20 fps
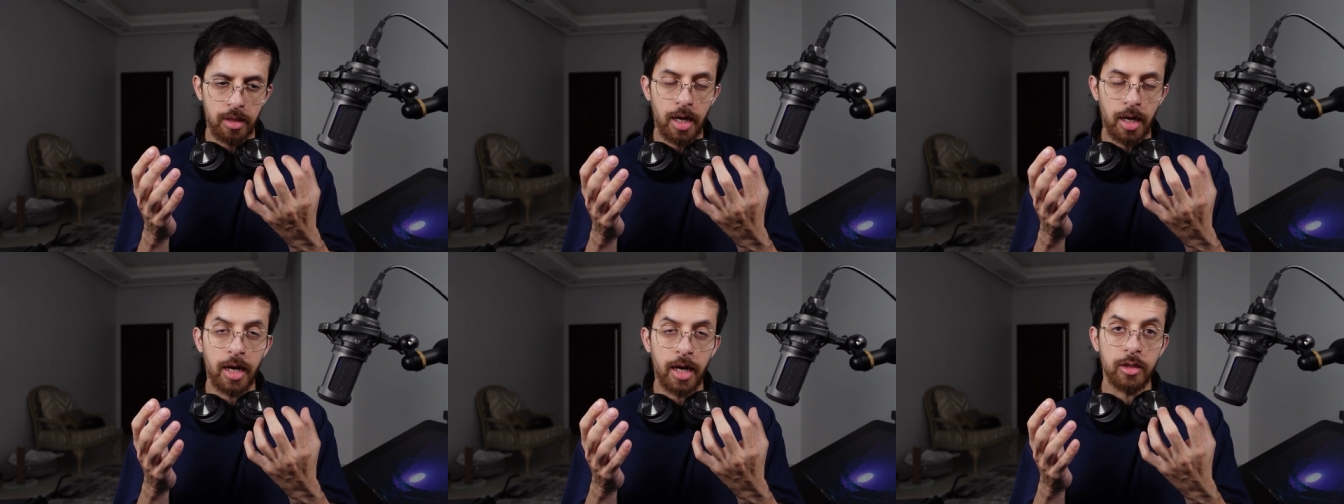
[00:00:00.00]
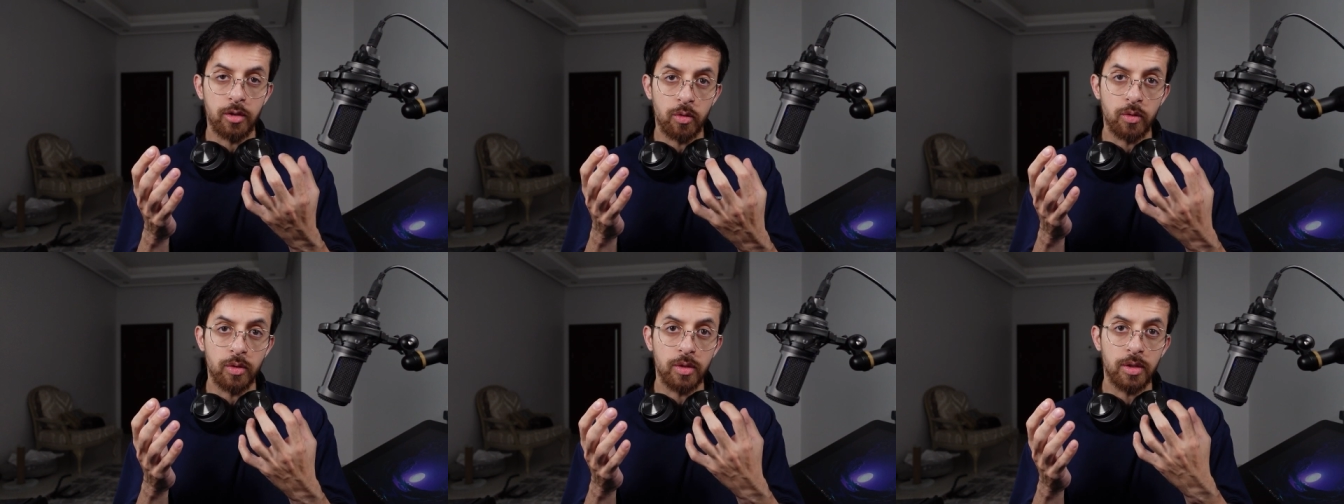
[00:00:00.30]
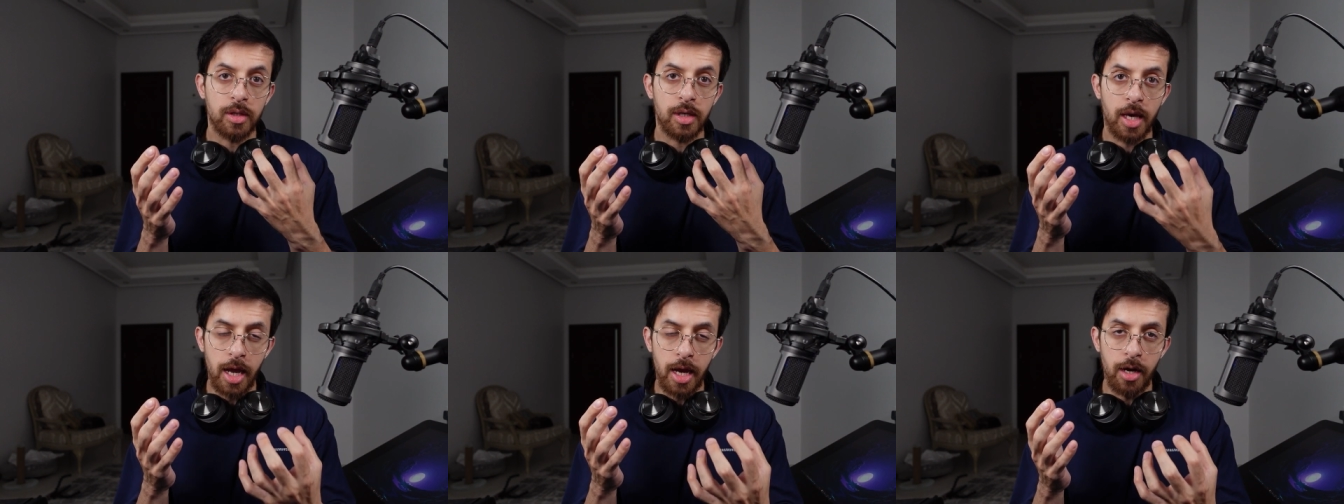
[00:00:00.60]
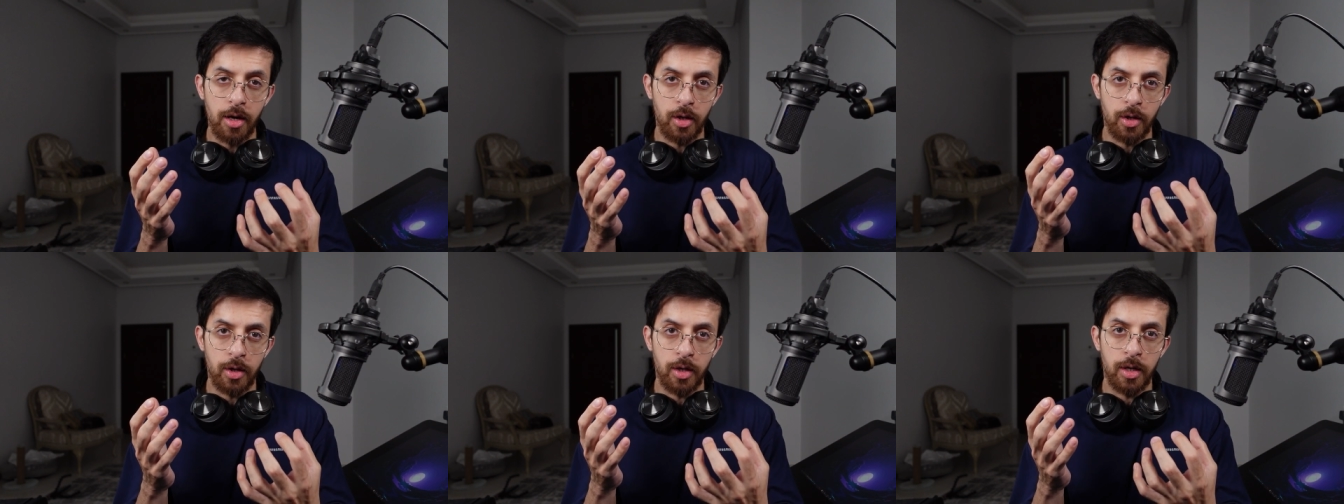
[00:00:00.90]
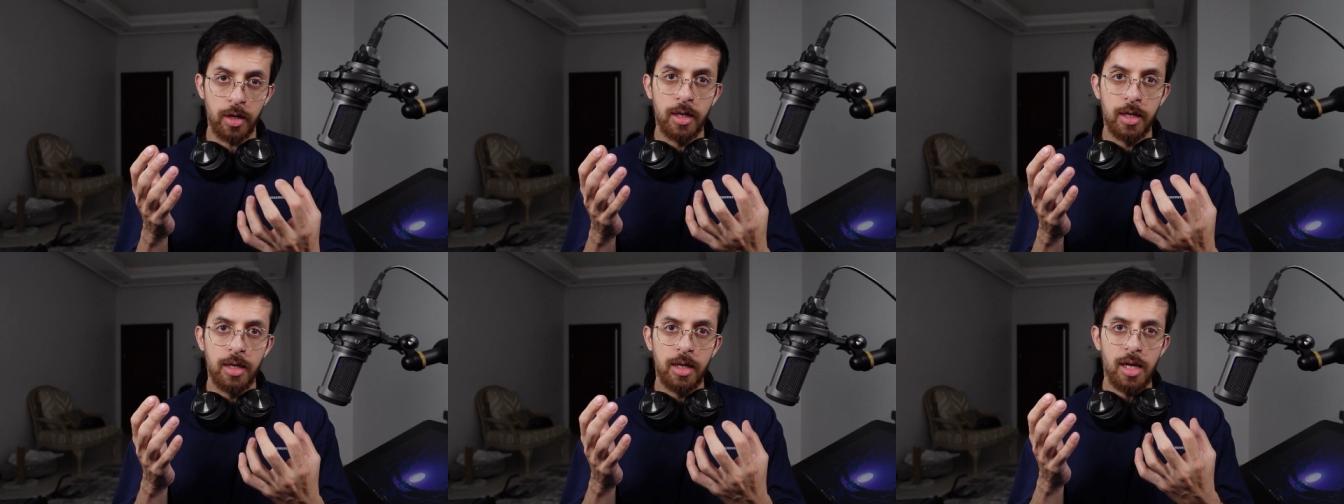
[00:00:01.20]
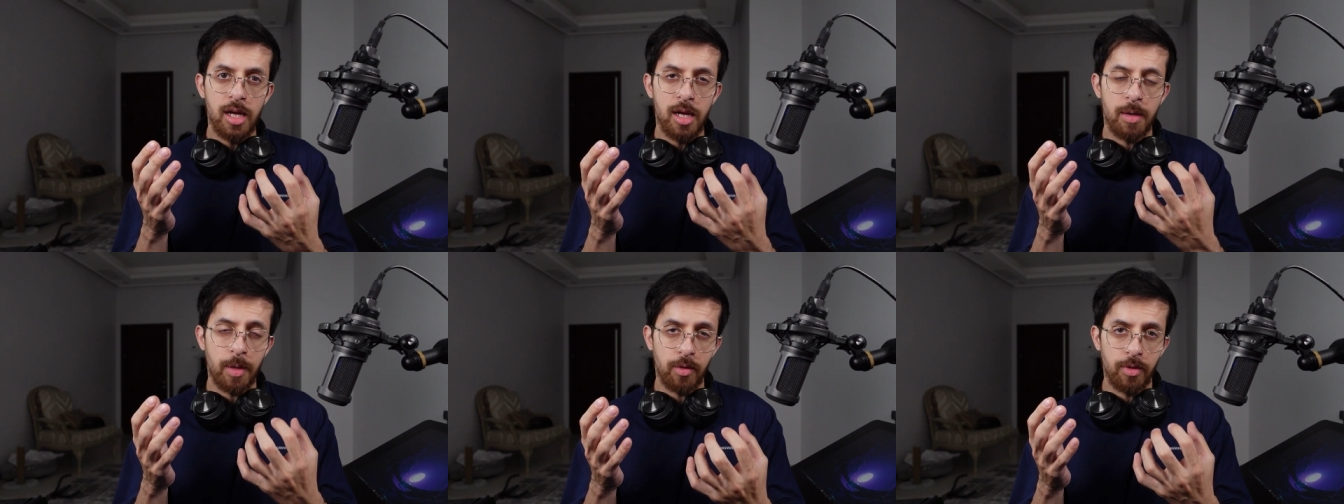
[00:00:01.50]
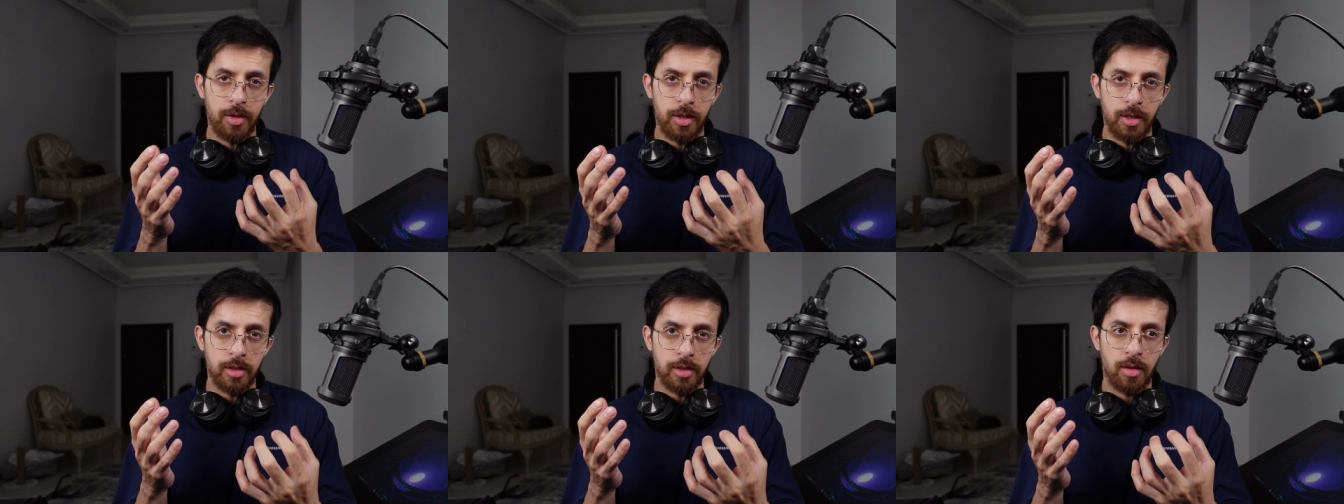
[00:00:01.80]
I don't care
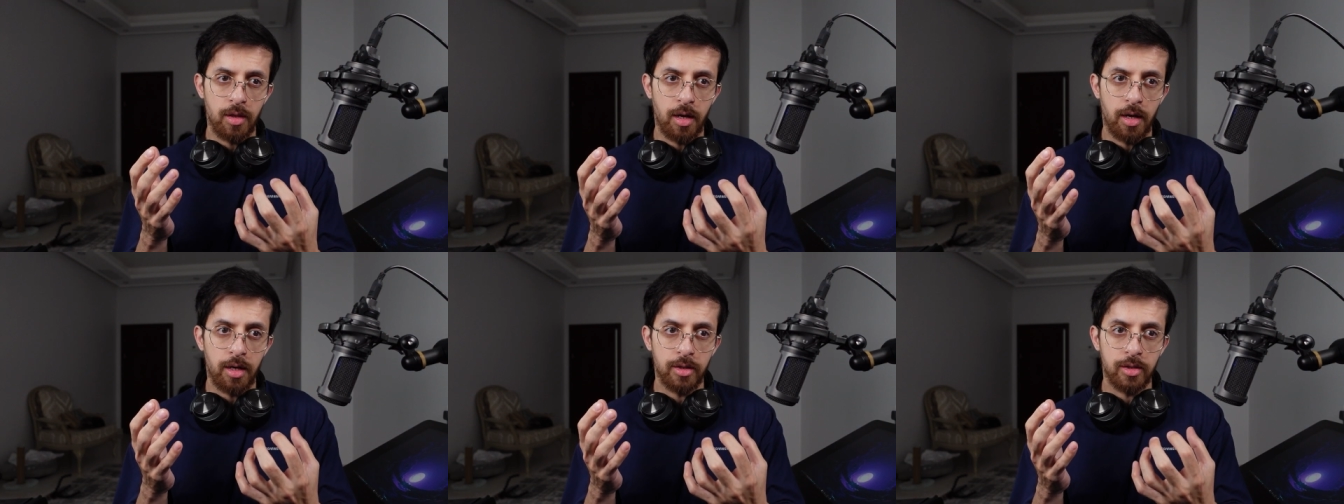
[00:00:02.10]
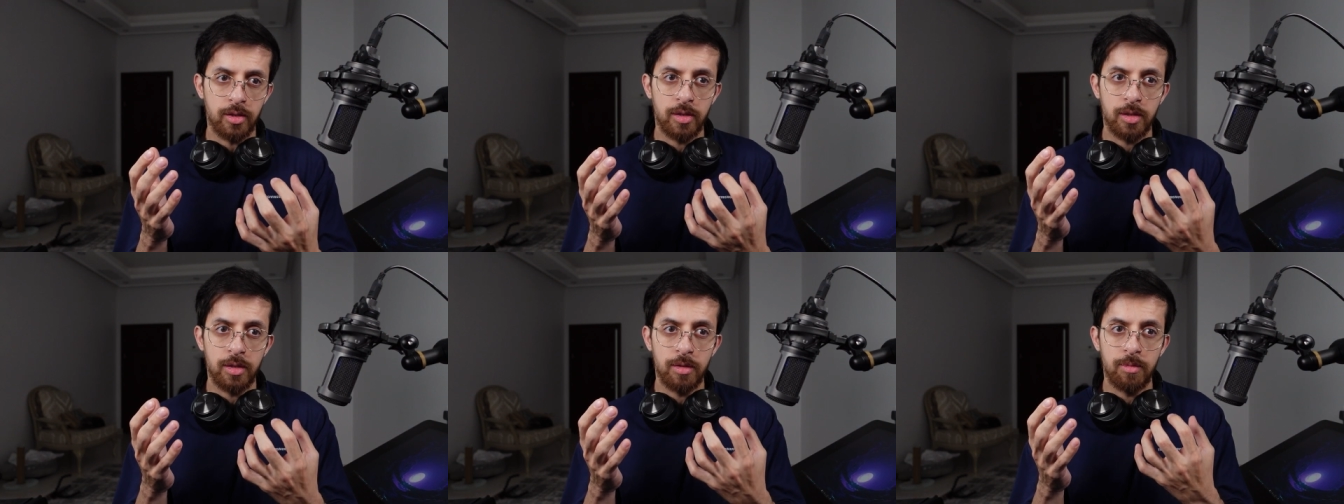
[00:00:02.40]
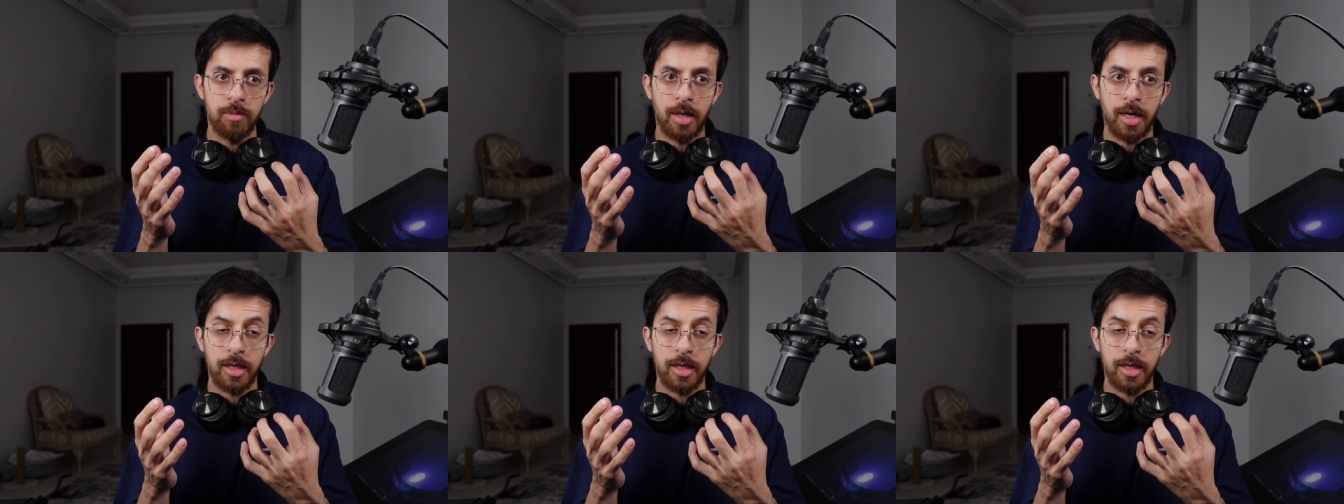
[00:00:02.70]
about these thoughts.